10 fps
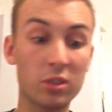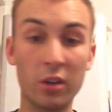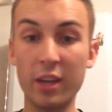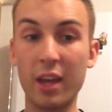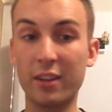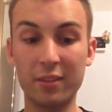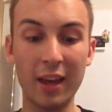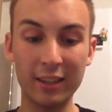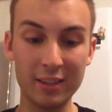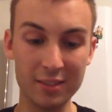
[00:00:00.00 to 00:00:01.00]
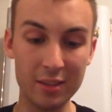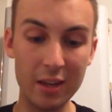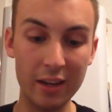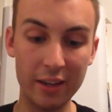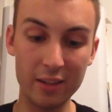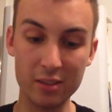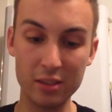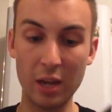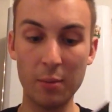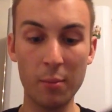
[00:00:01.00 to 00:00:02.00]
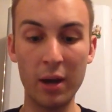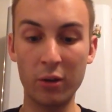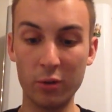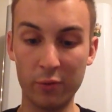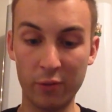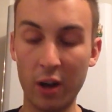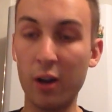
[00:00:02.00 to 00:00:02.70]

So yeah, the tank is nearly the same amount of